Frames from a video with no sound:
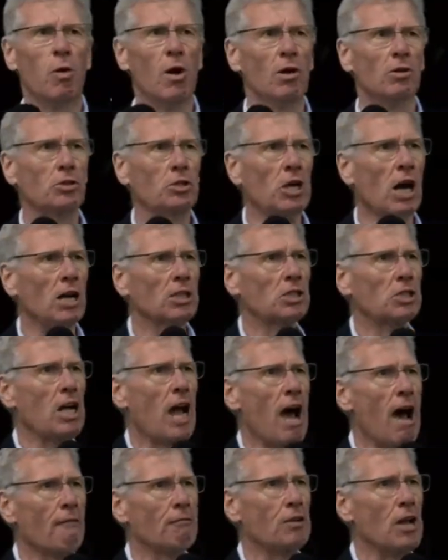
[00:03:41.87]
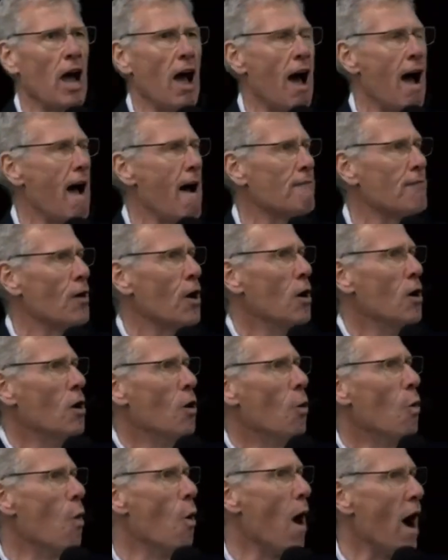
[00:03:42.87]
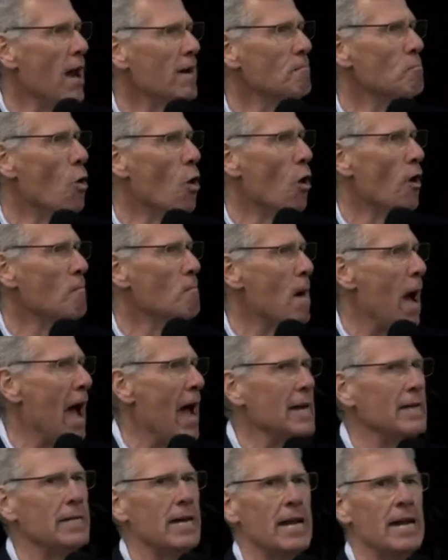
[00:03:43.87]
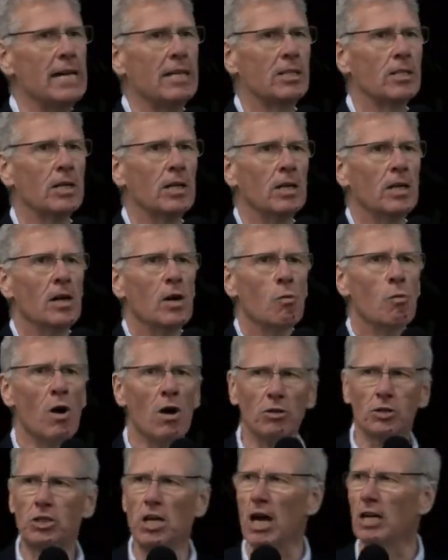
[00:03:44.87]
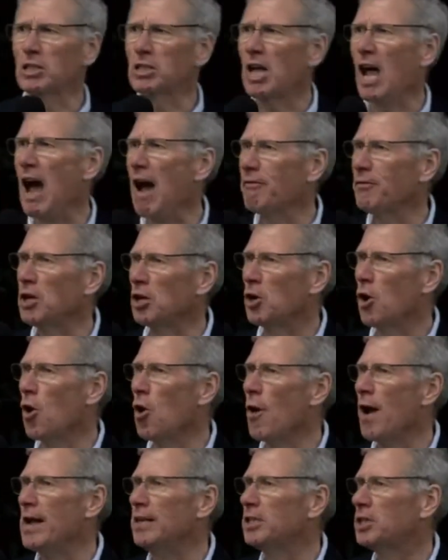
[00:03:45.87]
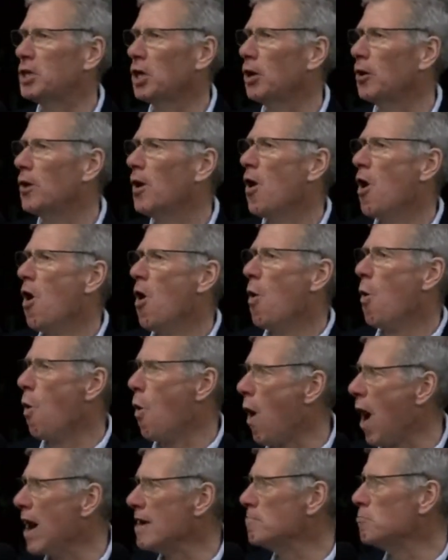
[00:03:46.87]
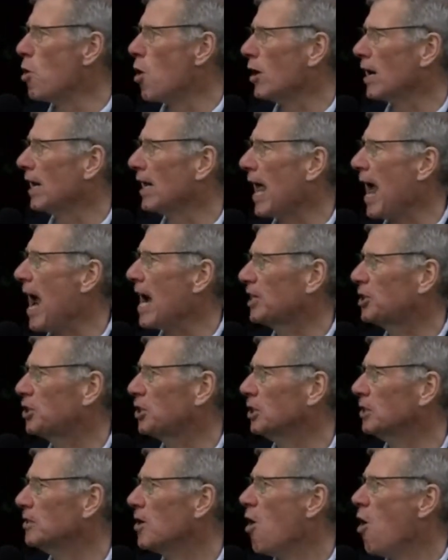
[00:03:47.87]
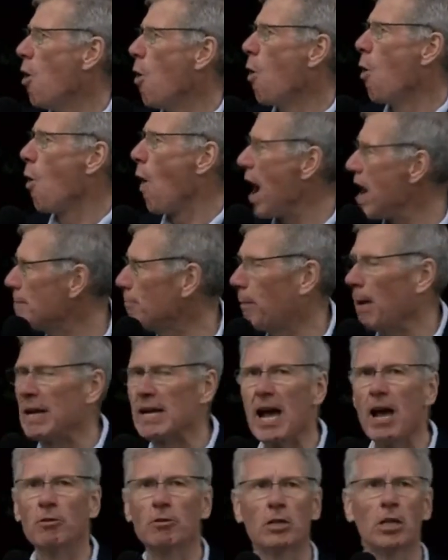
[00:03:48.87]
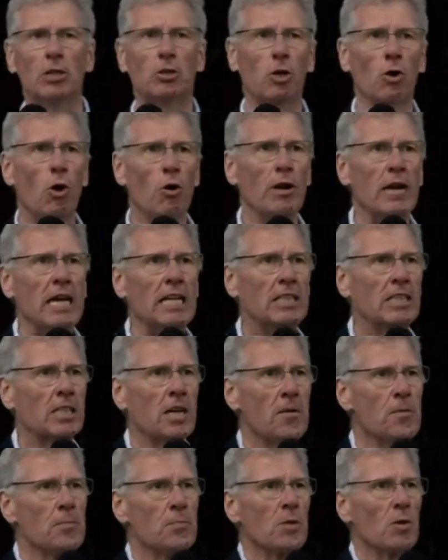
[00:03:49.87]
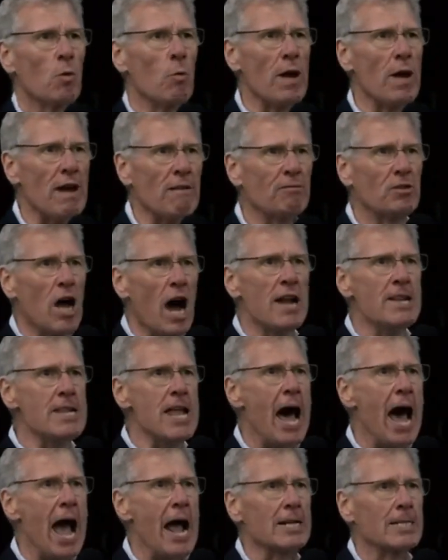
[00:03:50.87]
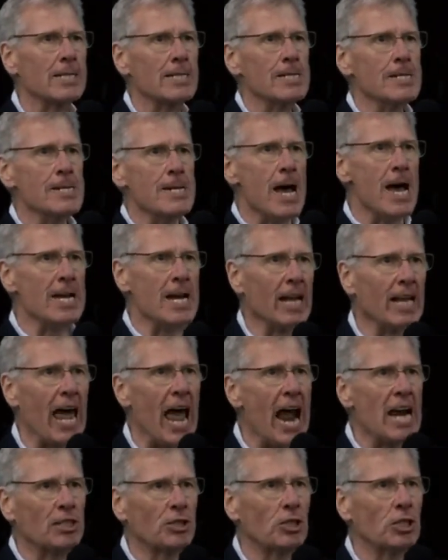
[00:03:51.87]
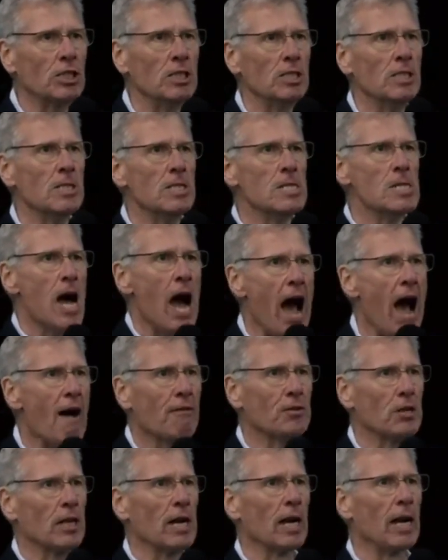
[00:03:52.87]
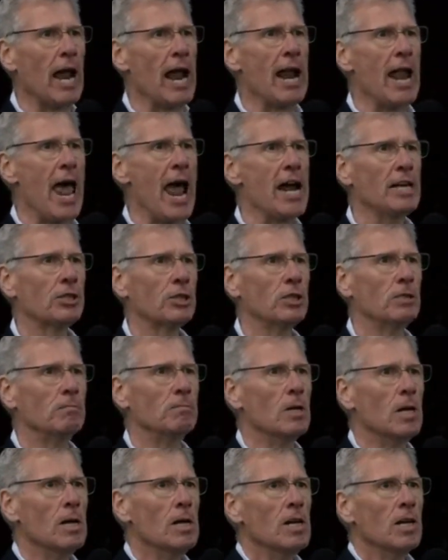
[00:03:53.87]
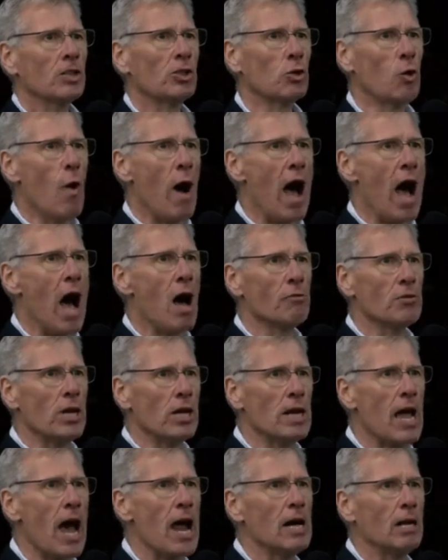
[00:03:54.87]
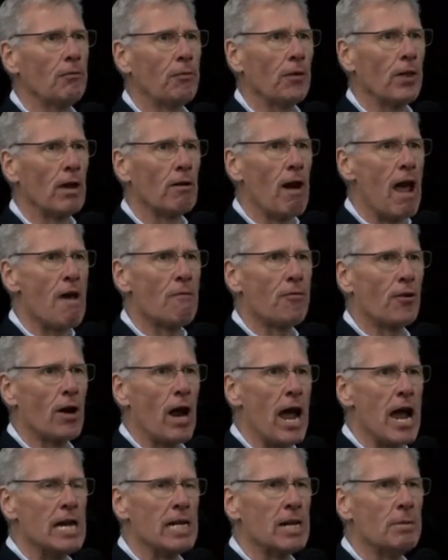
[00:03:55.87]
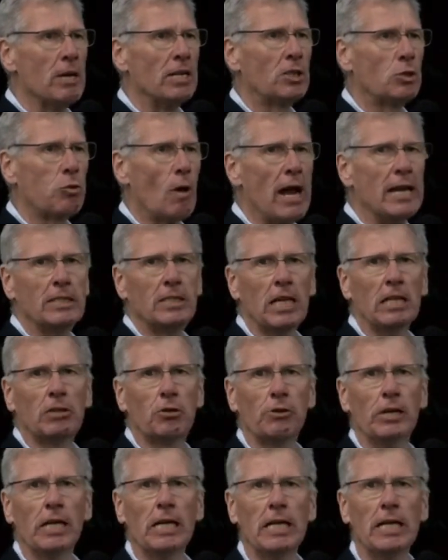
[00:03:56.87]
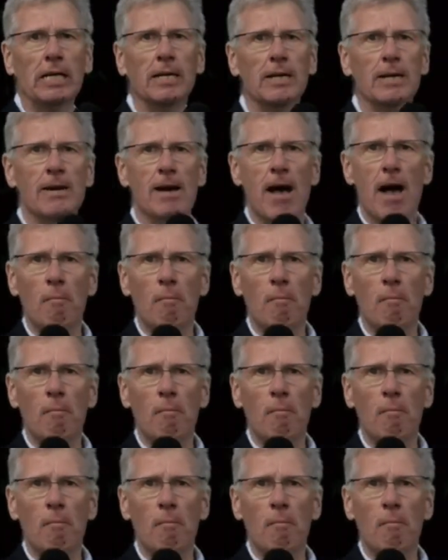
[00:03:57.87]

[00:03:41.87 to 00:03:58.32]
We'll just have to have one more mandate. We'll just have to go into one more election, wiping out the Tories. We've done that in election after election. So I'll unite for the referendum in 23.